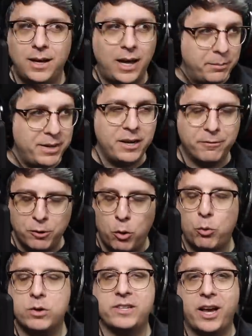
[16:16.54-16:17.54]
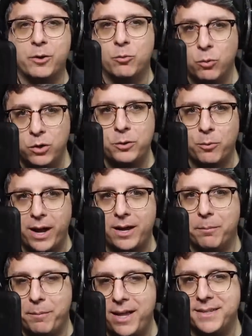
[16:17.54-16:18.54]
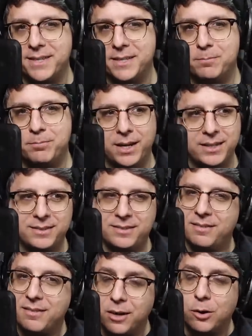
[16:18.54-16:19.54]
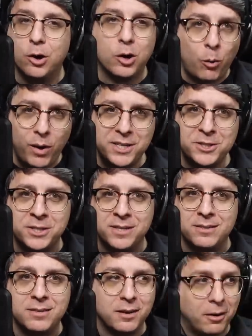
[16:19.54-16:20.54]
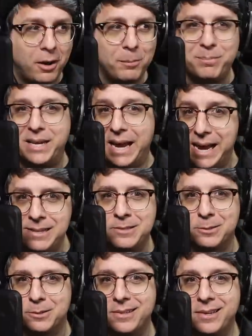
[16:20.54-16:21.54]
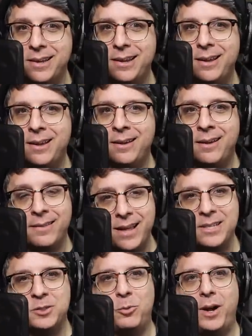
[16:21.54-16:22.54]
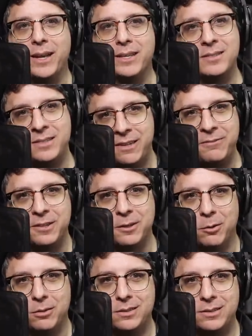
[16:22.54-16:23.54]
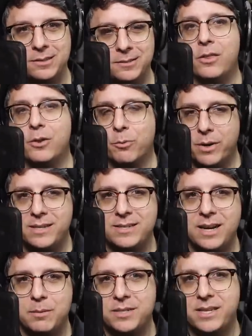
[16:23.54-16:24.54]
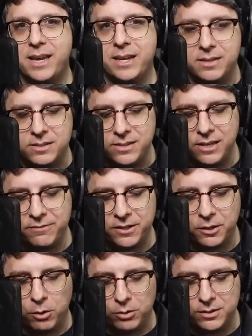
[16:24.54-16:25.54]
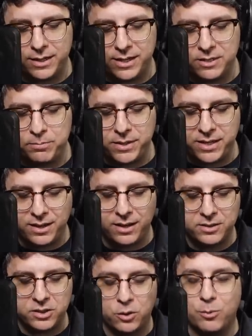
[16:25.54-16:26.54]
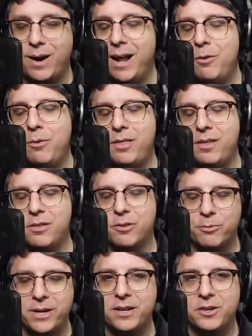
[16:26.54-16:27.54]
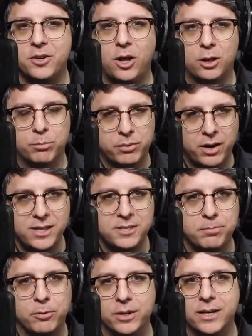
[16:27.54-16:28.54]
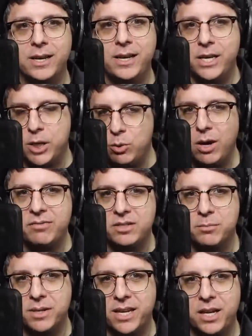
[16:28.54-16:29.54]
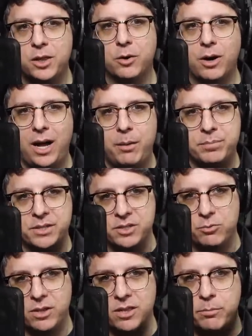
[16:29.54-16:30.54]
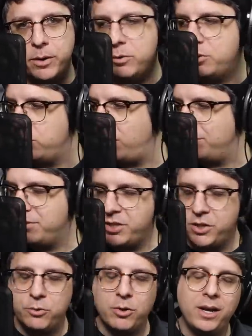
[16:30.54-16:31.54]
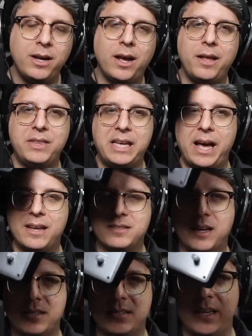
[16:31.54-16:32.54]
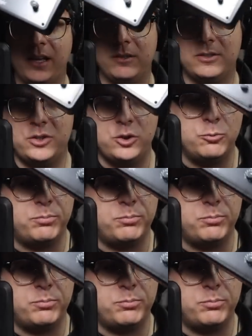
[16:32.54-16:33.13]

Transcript: I mean, of course I would recommend it, but there are questions that ought be answered. That's why it's difficult. The reason I'm saying it's difficult is because around the $300 price point, you have some killer options with the Motu M2 and the SSL 2